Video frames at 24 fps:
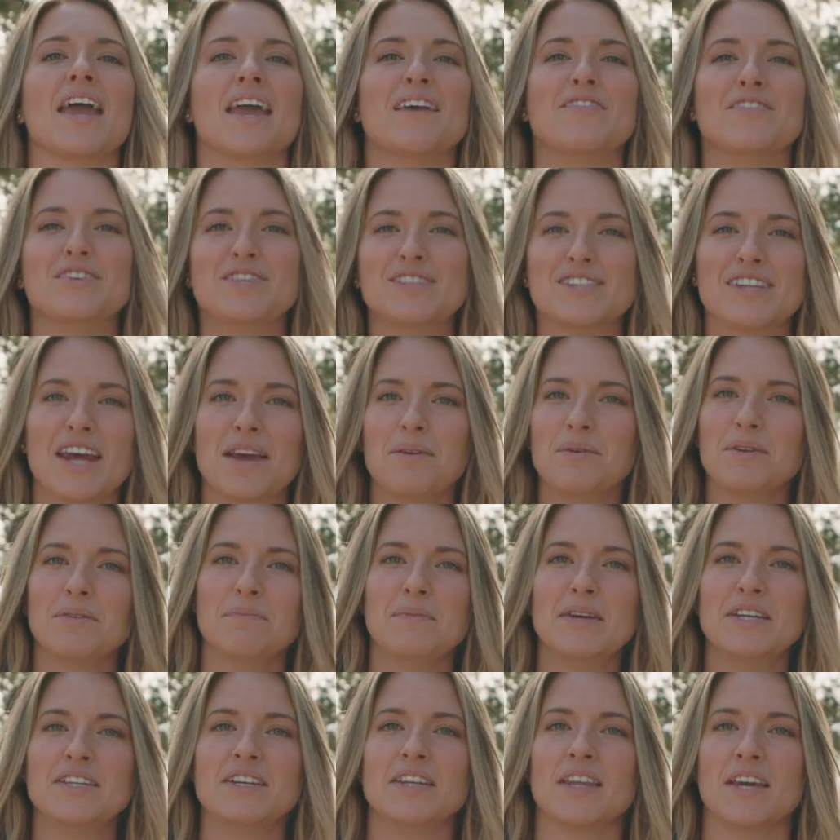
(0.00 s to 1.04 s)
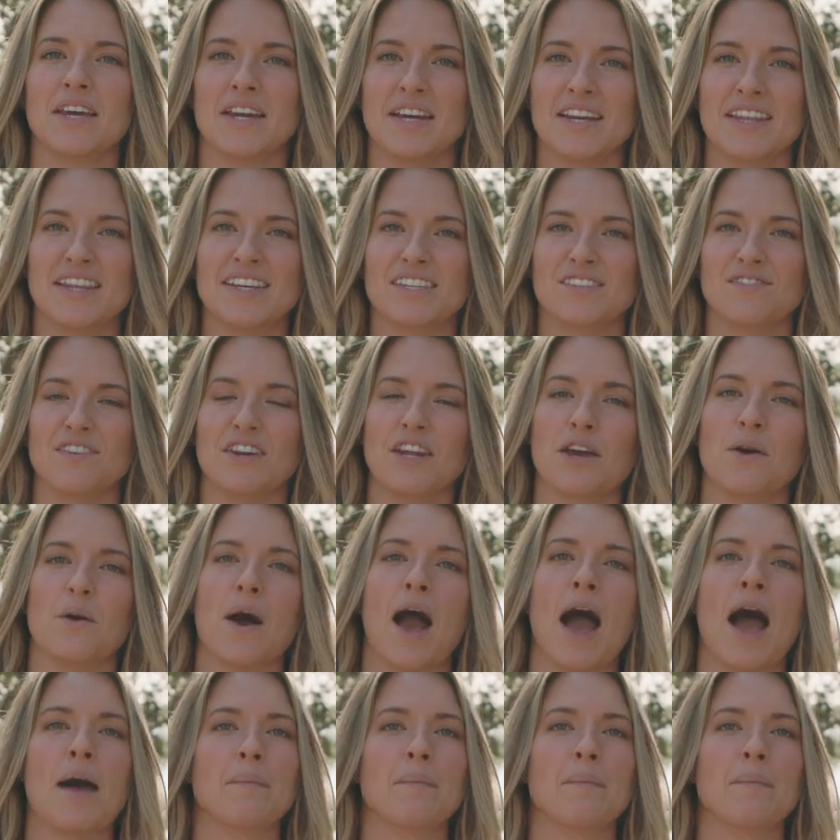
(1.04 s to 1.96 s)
If you stay with me to the end of this video,